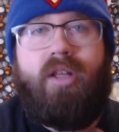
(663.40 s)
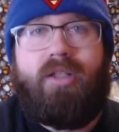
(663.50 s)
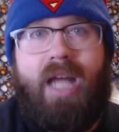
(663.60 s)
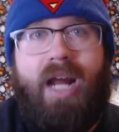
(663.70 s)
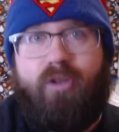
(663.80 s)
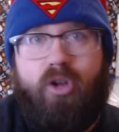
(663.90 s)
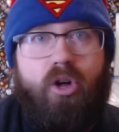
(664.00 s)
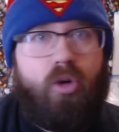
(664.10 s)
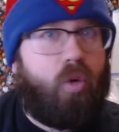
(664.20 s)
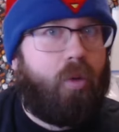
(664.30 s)
the side of
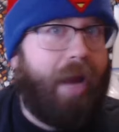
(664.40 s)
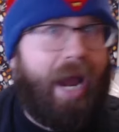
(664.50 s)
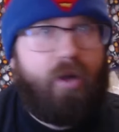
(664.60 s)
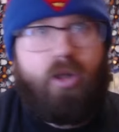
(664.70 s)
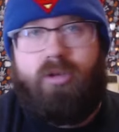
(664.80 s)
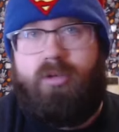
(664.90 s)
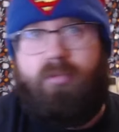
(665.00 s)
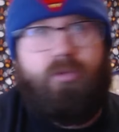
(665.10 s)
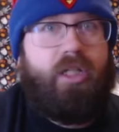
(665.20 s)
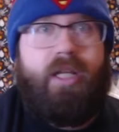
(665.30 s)
good or bad because
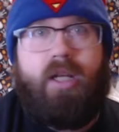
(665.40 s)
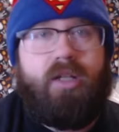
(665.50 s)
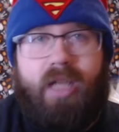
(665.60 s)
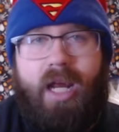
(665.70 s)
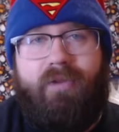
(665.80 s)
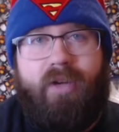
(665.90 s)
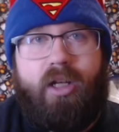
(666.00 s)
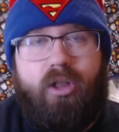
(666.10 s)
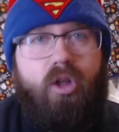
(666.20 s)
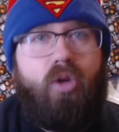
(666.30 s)
she doesn't have any
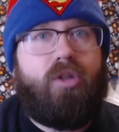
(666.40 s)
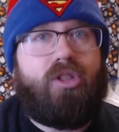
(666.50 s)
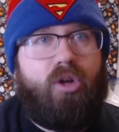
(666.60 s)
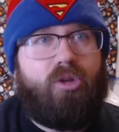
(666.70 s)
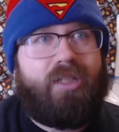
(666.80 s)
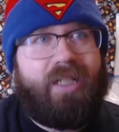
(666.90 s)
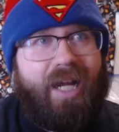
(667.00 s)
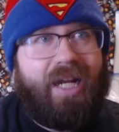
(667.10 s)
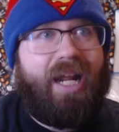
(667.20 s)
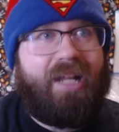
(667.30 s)
clue and so she
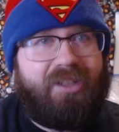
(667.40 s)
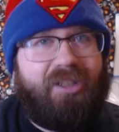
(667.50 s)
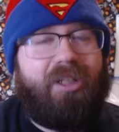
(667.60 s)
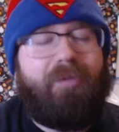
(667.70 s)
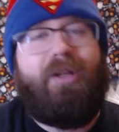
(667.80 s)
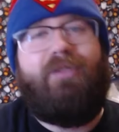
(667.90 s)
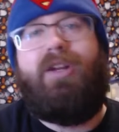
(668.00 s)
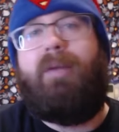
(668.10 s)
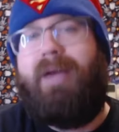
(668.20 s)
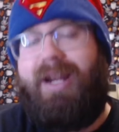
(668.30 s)
kind of has a little bit of
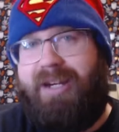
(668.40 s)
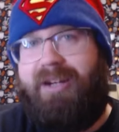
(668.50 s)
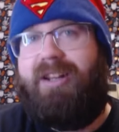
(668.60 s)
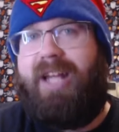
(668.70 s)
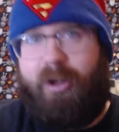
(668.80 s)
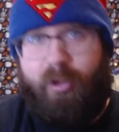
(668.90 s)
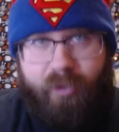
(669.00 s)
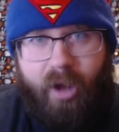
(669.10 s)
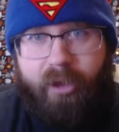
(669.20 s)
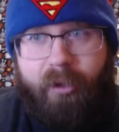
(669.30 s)
an opinion like her
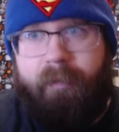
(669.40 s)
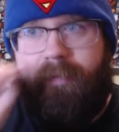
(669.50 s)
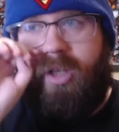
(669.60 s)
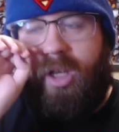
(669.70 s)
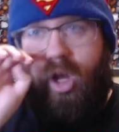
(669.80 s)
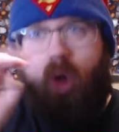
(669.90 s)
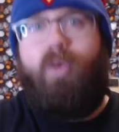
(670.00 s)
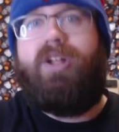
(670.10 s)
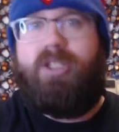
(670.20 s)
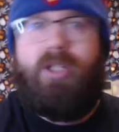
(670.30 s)
father.
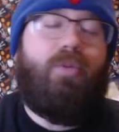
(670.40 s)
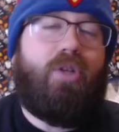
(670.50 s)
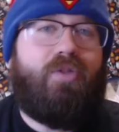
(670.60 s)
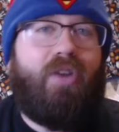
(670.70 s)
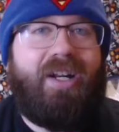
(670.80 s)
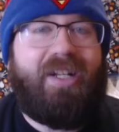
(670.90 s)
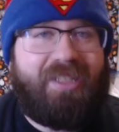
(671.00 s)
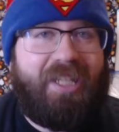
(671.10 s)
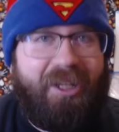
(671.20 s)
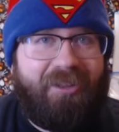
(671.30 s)
Which it was funny to
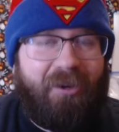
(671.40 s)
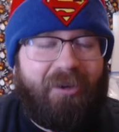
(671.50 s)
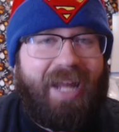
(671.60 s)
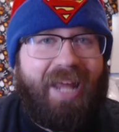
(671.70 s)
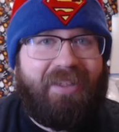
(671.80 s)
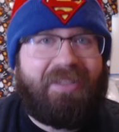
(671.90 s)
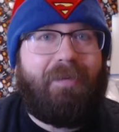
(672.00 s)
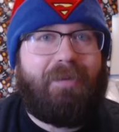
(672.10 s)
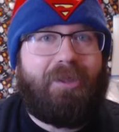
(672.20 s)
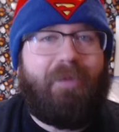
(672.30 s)
see her dad in this
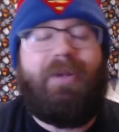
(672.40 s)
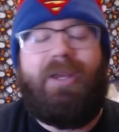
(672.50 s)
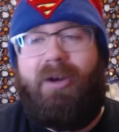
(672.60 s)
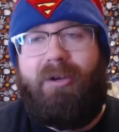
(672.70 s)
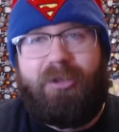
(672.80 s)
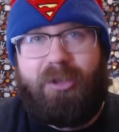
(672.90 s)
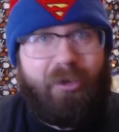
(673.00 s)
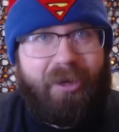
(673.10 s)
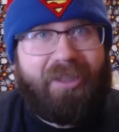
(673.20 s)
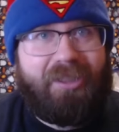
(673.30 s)
episode be all
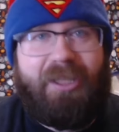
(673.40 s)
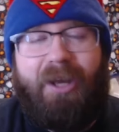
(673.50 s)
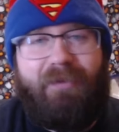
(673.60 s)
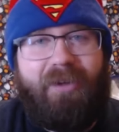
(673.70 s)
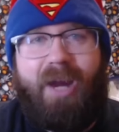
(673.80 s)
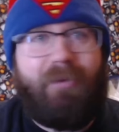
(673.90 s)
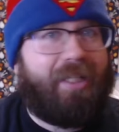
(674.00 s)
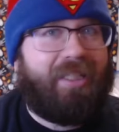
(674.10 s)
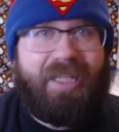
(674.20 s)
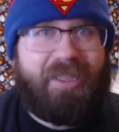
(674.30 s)
dirty and stuff and not really
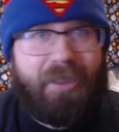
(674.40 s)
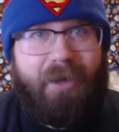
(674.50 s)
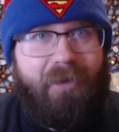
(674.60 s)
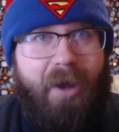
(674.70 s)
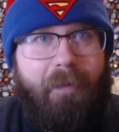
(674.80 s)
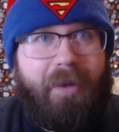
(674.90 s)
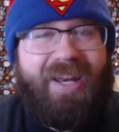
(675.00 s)
clean stuff up